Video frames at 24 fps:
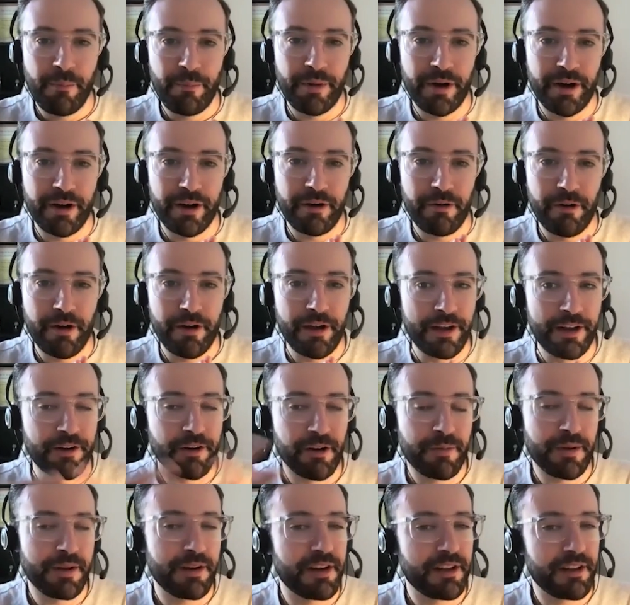But in
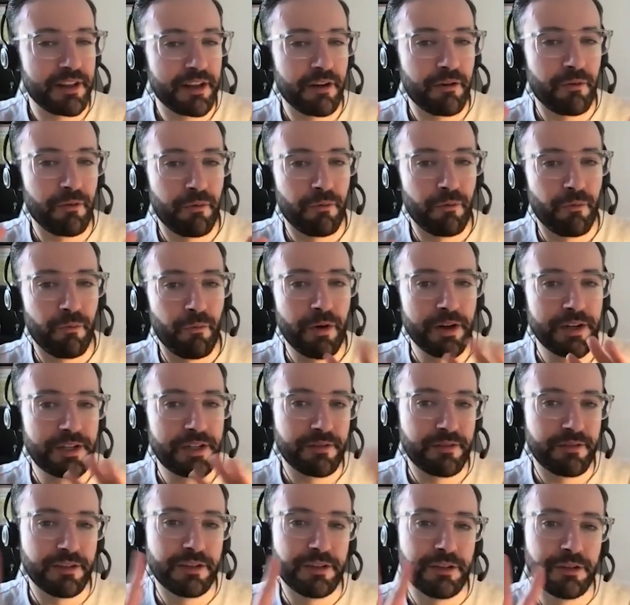your opinion, like which
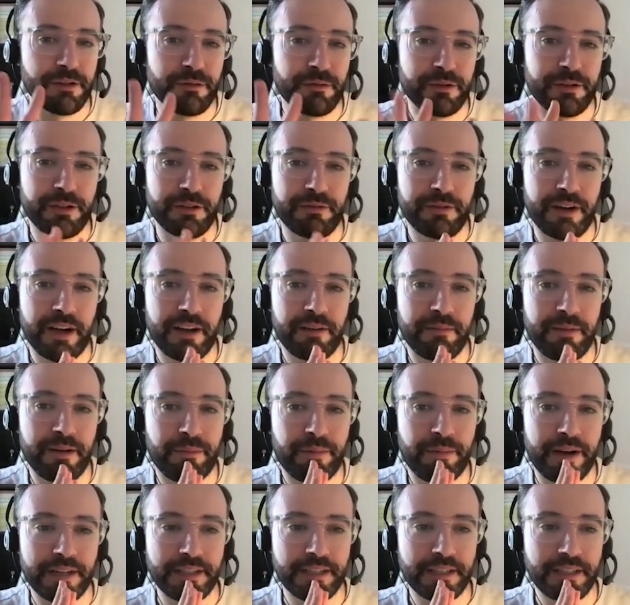of the two would you
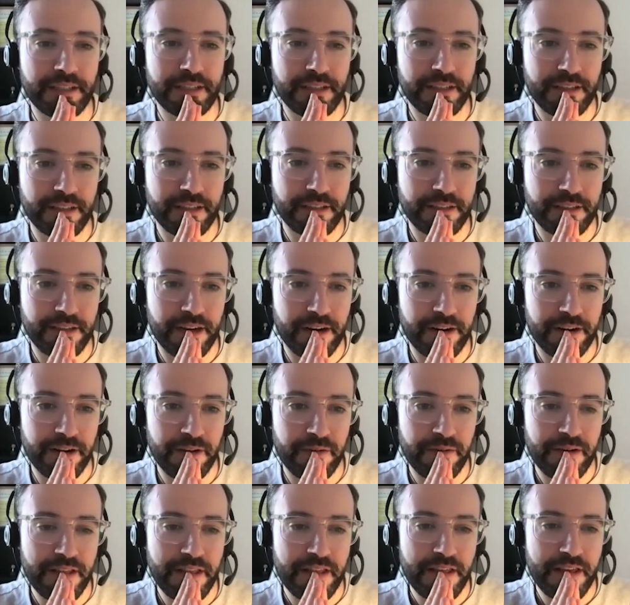recommend brands starting
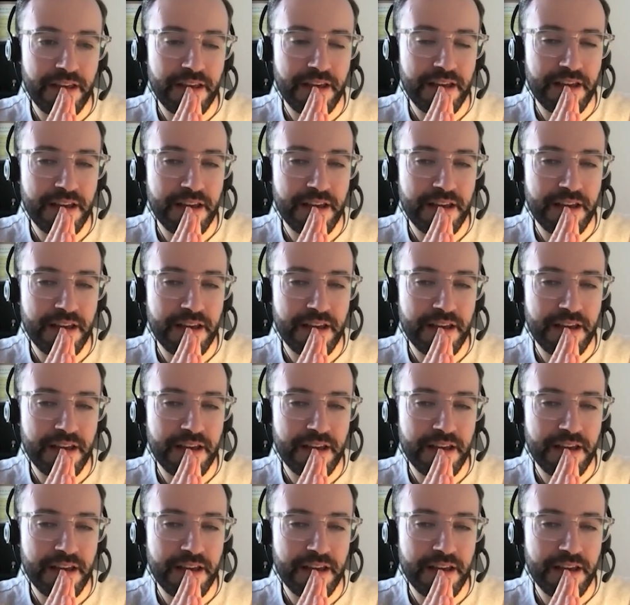with?